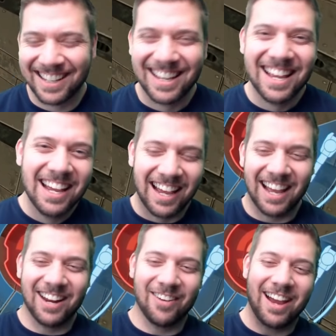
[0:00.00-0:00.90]

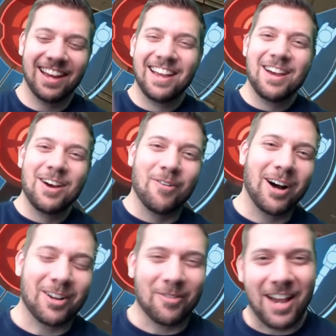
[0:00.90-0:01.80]
Anyway,
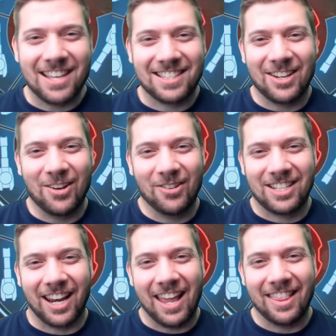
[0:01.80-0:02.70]
welcome guys. So
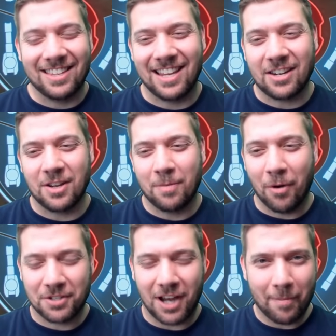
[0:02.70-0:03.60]
today this is actually
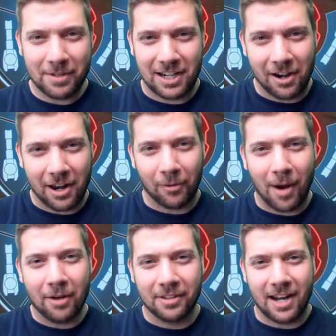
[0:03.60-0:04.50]
post commentary on a
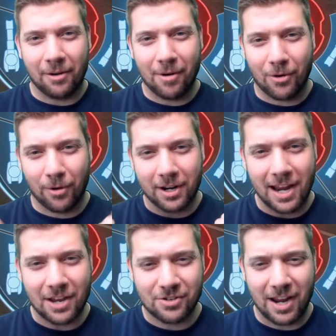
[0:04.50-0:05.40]
round that I recorded
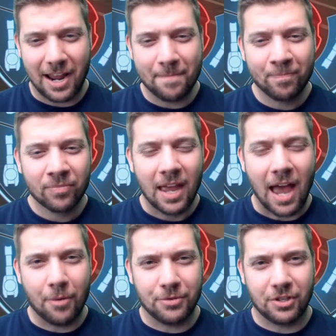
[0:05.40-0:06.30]
yesterday.
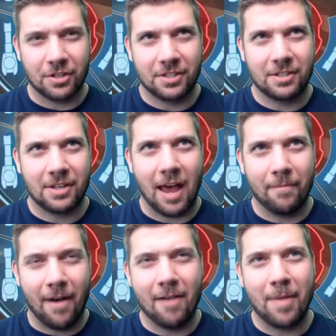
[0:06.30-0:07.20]

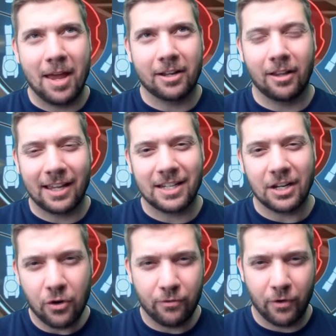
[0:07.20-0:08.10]
I've been collecting
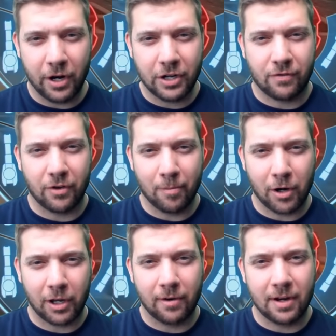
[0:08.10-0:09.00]
new footage for the
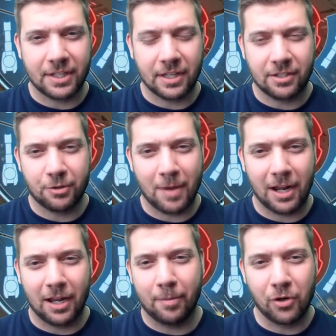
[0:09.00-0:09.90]
Mercury since there's been a
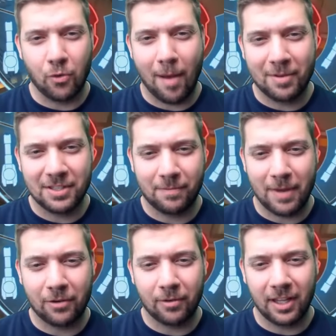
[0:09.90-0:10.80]
couple new weapons that have
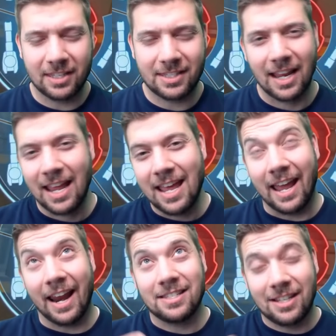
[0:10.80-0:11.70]
been released,
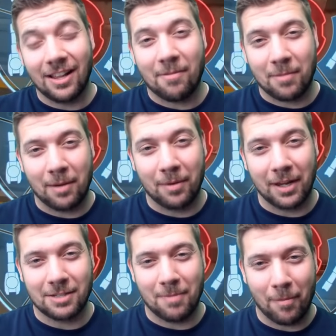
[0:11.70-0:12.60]
and I still haven't been able to
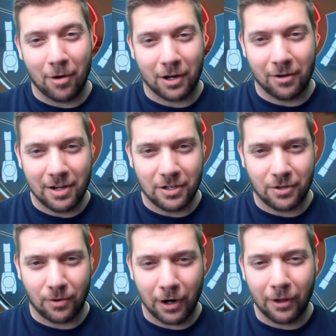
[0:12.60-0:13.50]
get to my Mercury
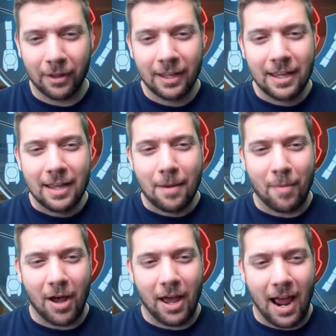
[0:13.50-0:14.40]
tutorial.
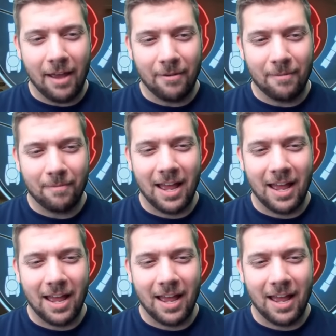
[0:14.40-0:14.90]
But I